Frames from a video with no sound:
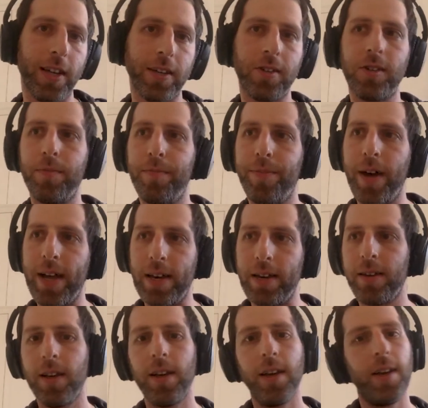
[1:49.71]
list. But
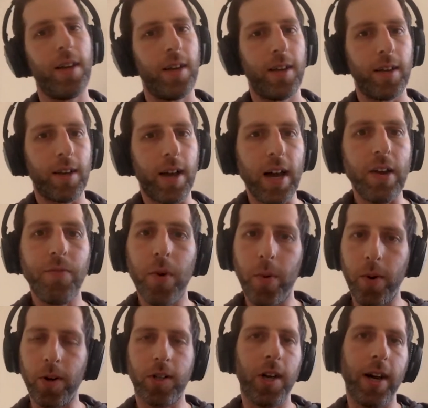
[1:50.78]
kind of what
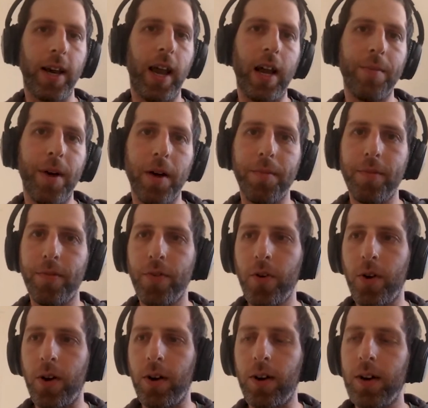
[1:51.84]
we were talking about
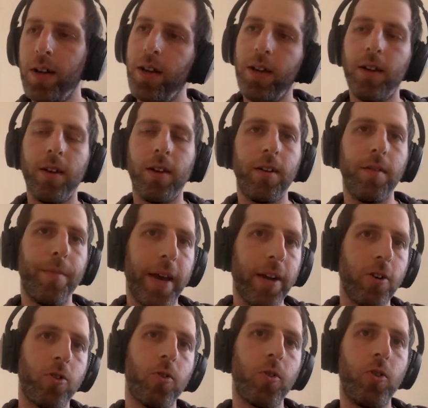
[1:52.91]
before,
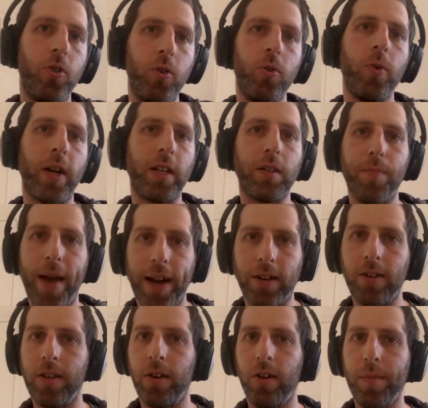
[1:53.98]
managers do
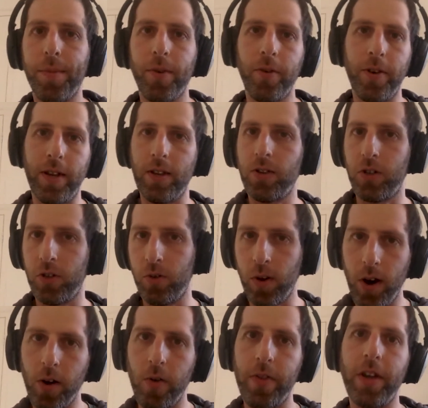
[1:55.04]
expect their employees to
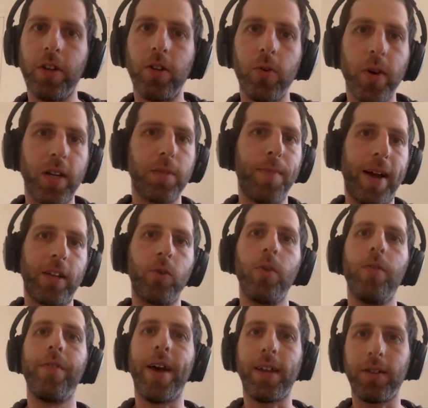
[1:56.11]
grow. They do expect to
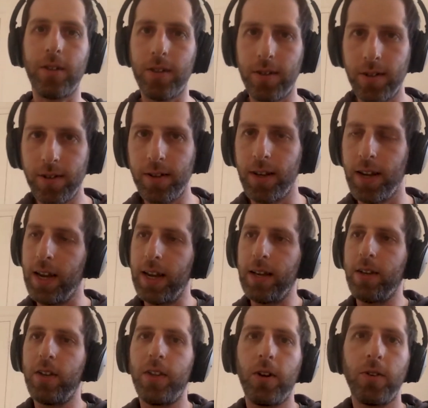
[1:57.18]
invest
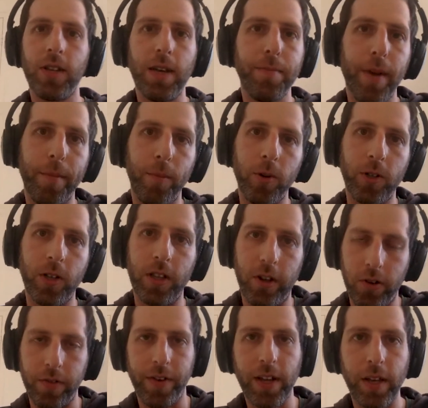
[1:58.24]
in their team members and
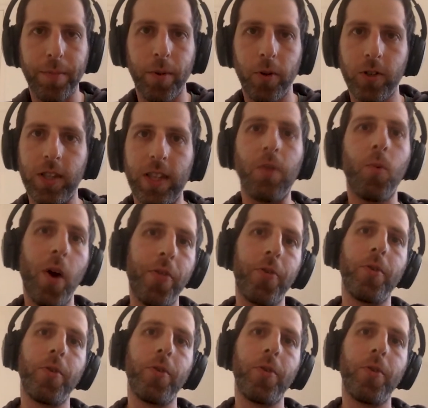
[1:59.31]
their developers, and they want
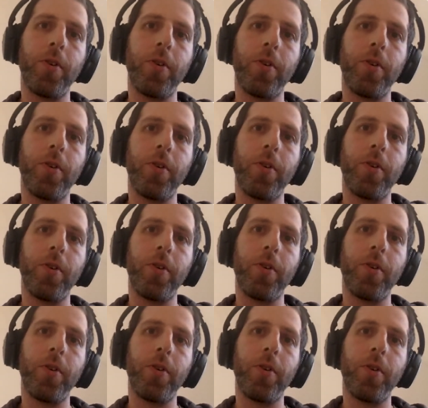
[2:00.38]
their developers to learn new
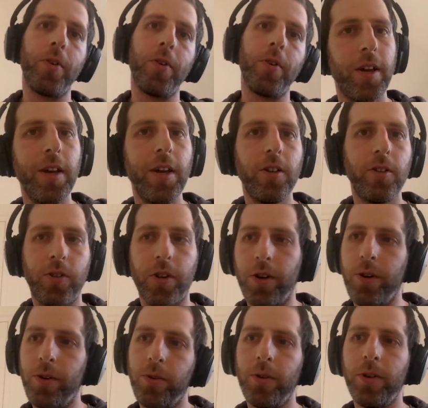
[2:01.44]
skills.
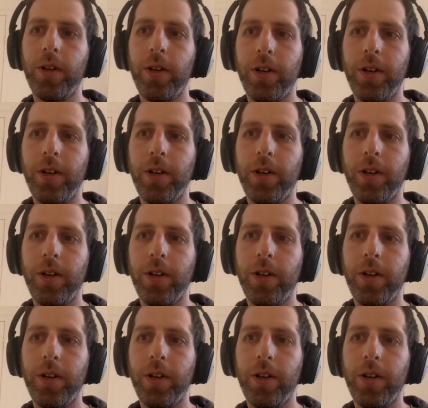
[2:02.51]
So